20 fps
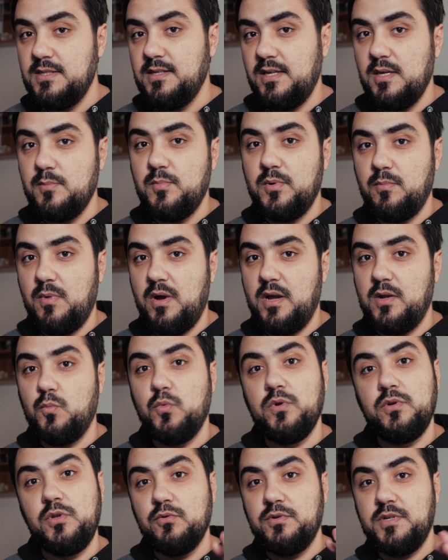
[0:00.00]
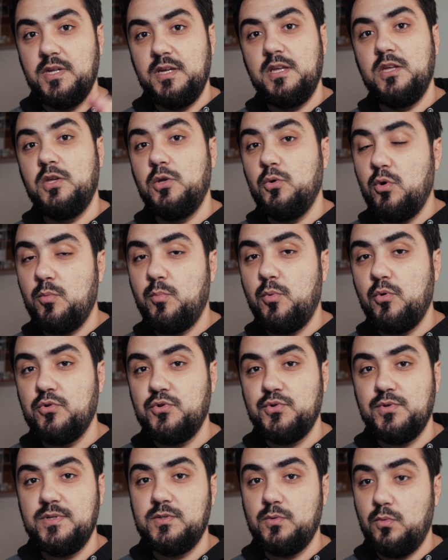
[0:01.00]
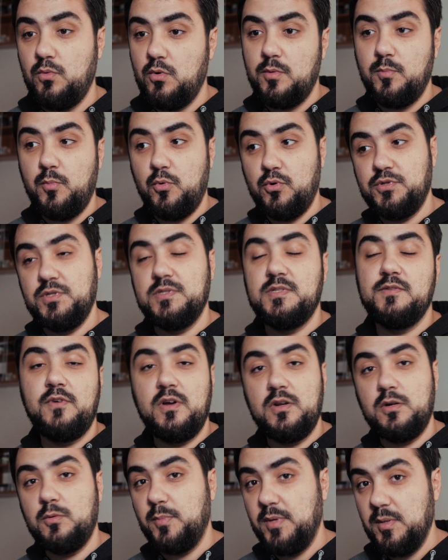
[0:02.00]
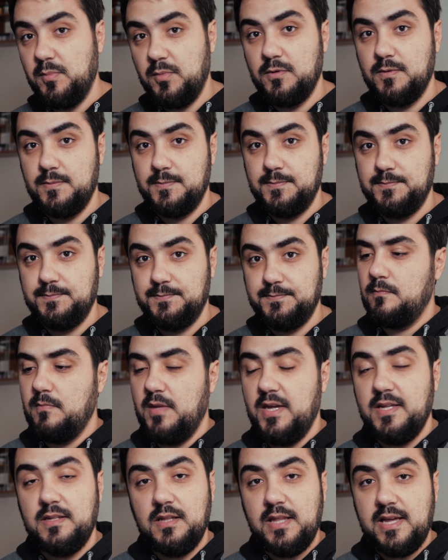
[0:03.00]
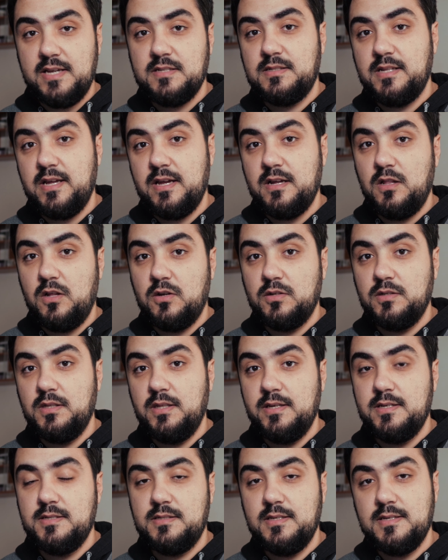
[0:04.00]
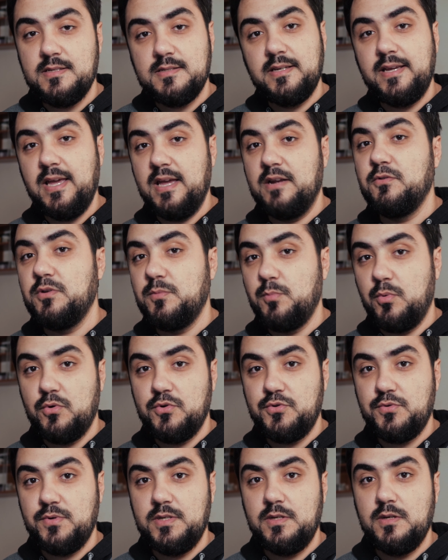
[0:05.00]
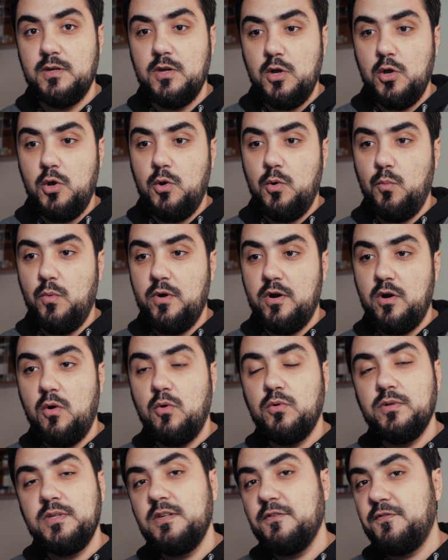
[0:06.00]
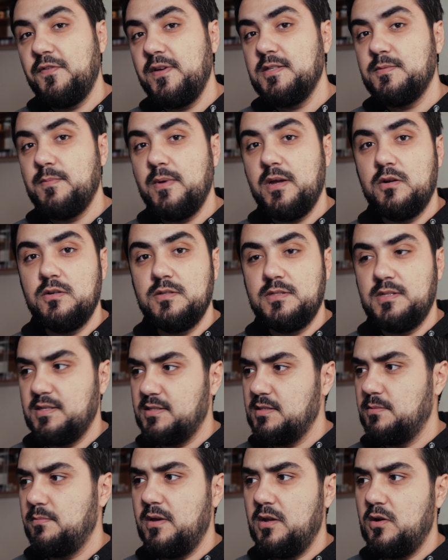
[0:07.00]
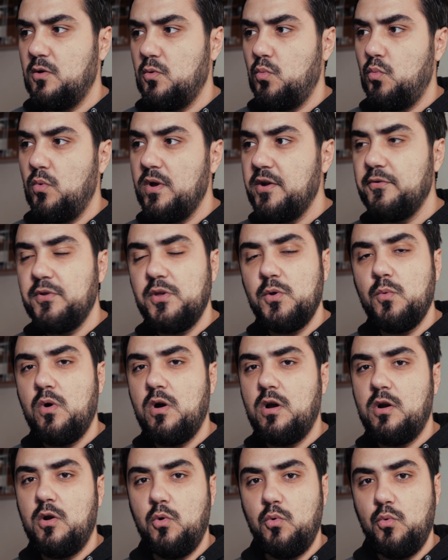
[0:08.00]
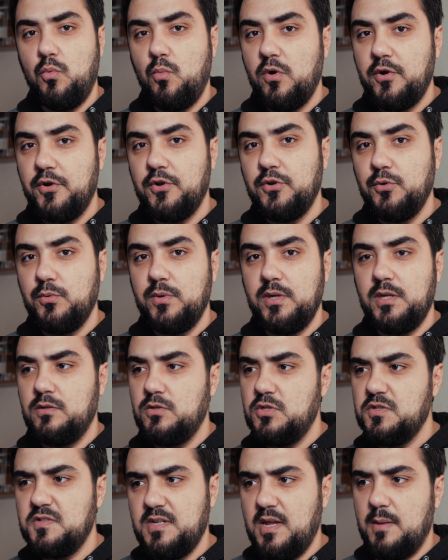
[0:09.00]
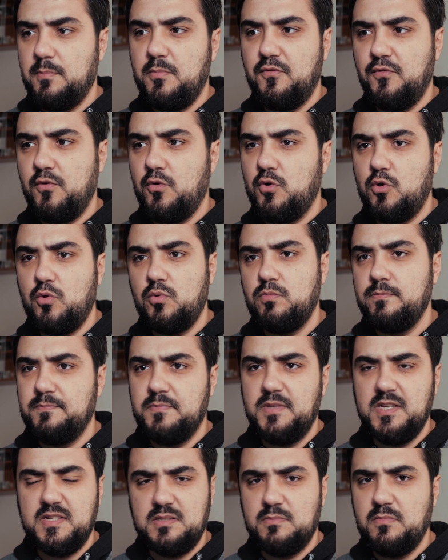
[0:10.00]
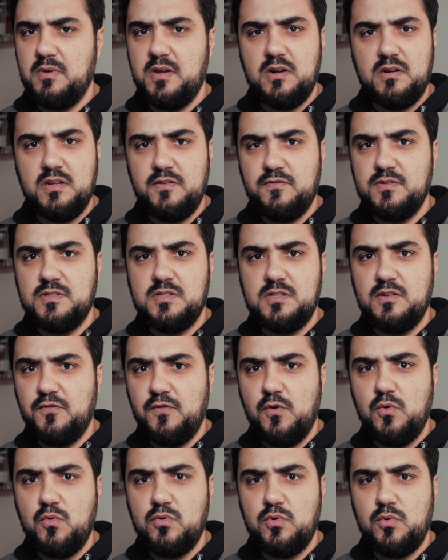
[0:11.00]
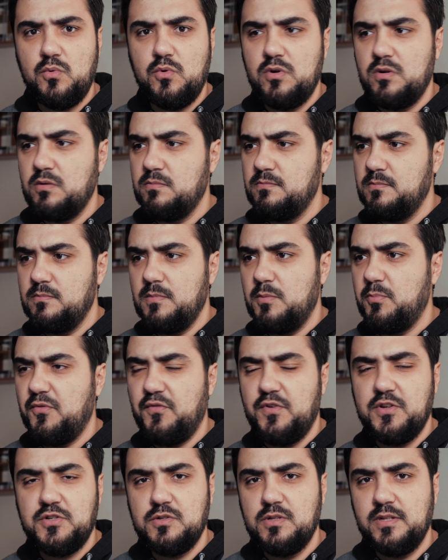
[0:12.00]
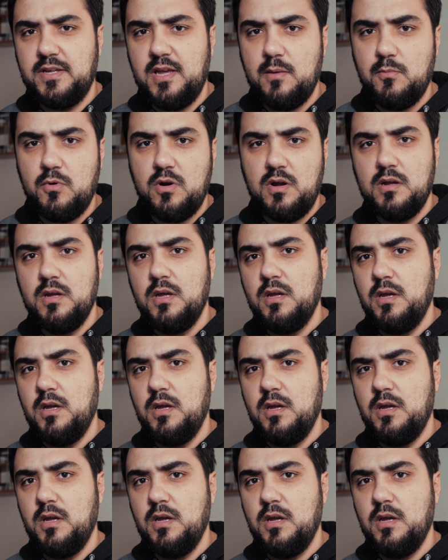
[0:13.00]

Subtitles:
to keep in mind when you're taking your portraits or portraits of other people. And the last style on the list is the candid portrait, where only the face matters. Doesn't matter where you are or what you're doing, just snap a photo. Doesn't matter if it's the phone or a professional camera.